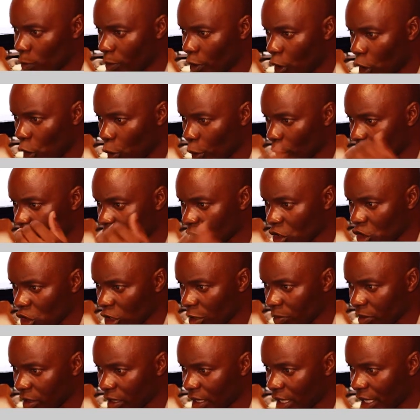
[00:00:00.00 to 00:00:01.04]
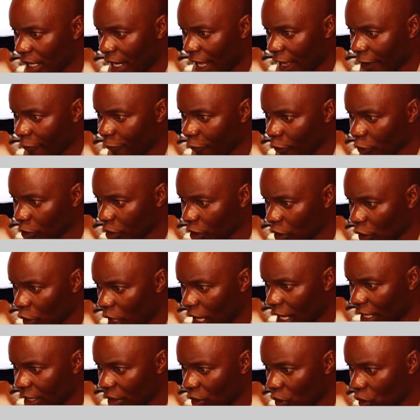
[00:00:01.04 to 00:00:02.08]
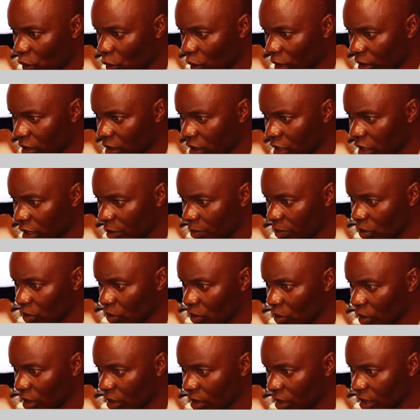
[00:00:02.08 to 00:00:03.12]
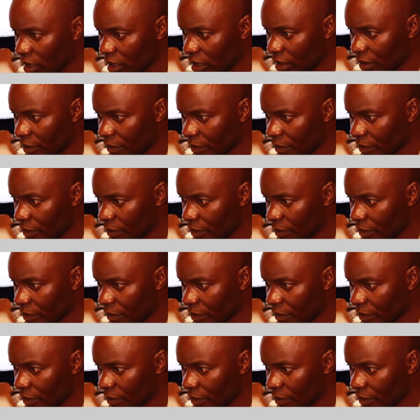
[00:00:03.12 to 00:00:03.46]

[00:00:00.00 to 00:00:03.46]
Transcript: be always stripped. Like 401 always stripped, you see.